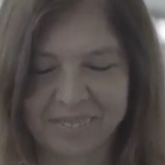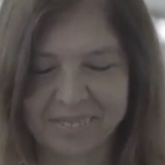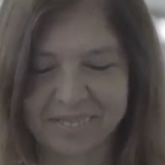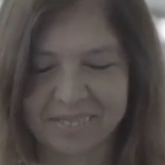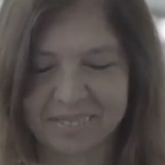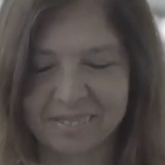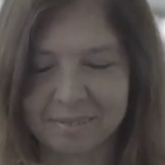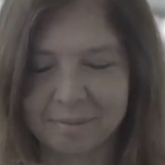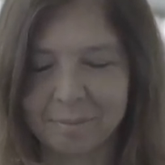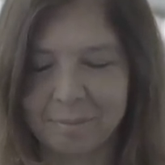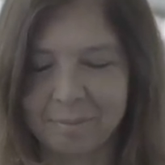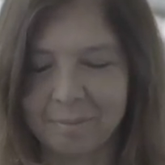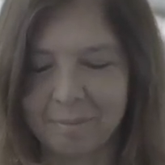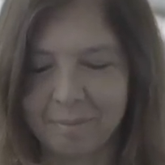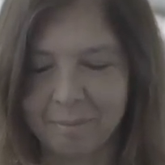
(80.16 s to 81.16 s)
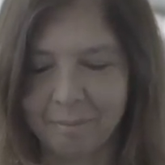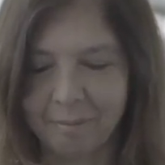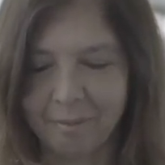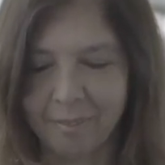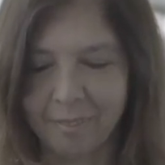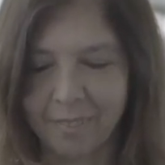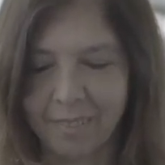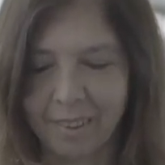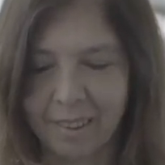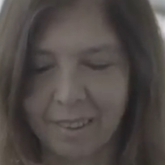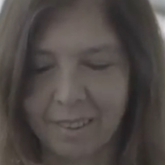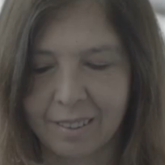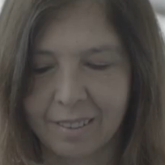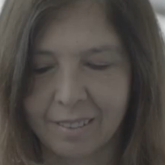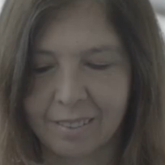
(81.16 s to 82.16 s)

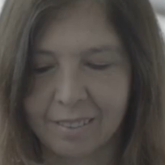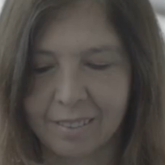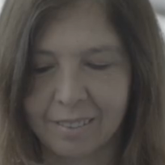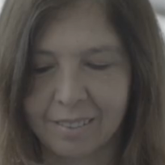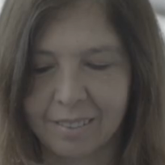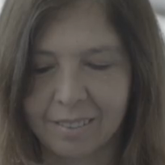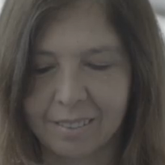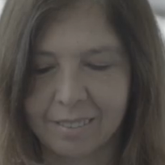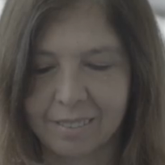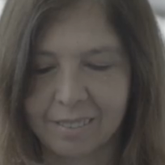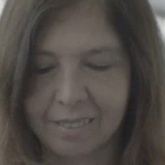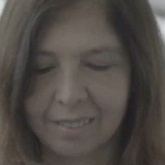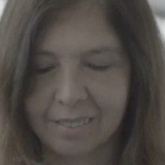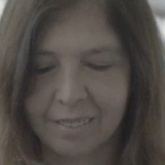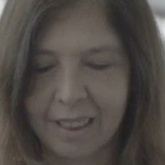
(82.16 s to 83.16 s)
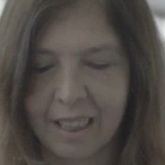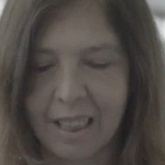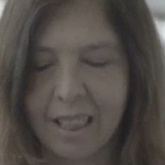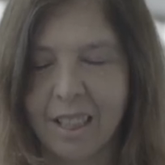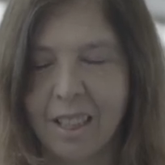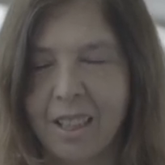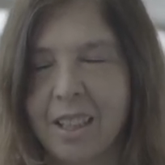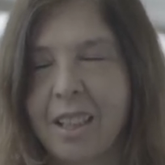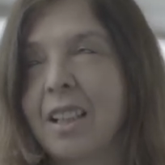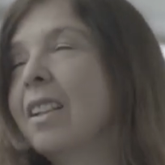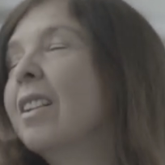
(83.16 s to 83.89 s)
[no speech]